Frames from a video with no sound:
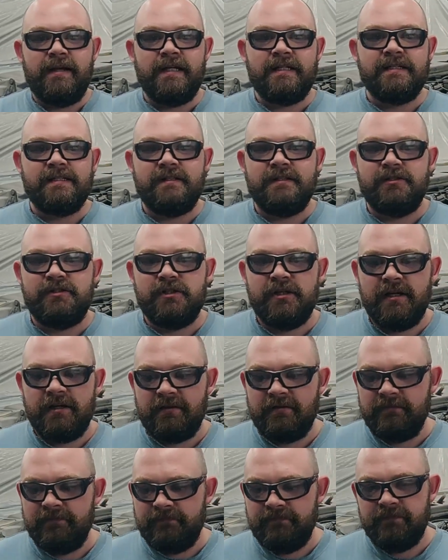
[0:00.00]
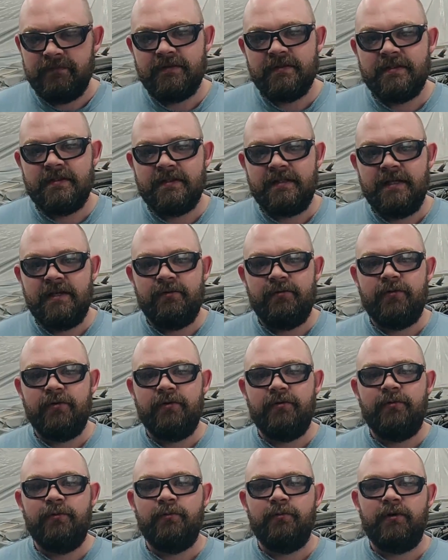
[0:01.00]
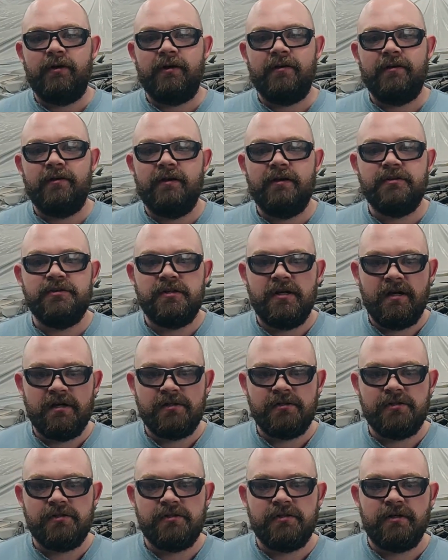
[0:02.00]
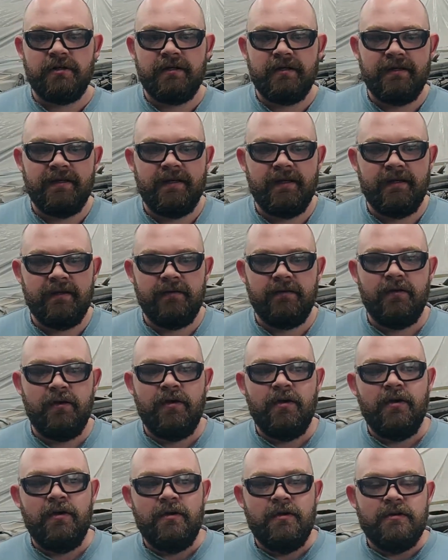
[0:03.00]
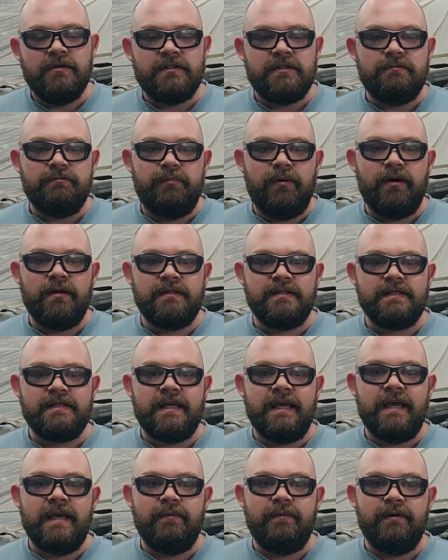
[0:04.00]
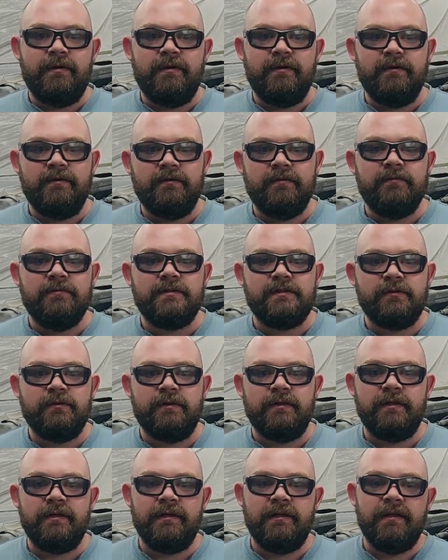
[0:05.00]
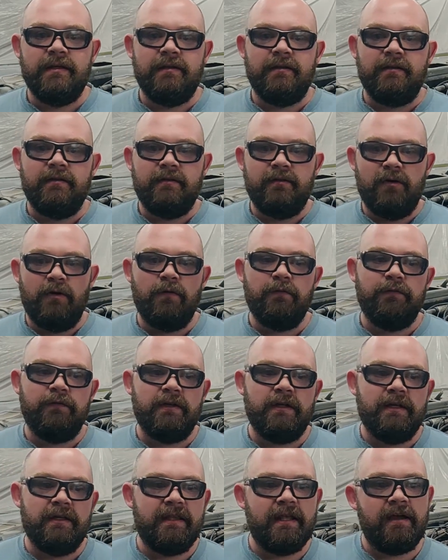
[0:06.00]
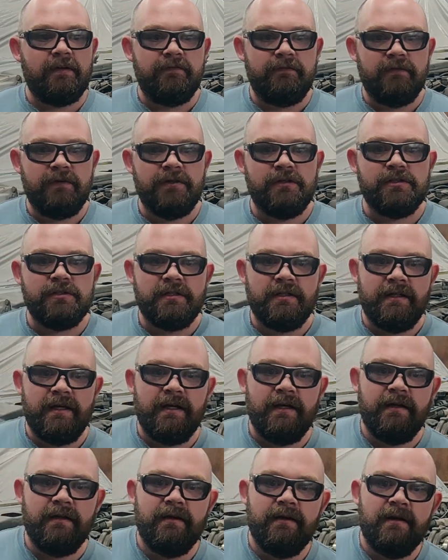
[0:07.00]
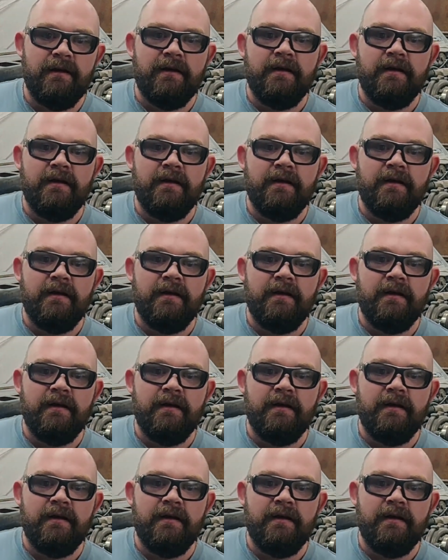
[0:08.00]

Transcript: back to the channel. Today we're working on Josh's truck again. Some parts came in so we can hopefully get that finished today.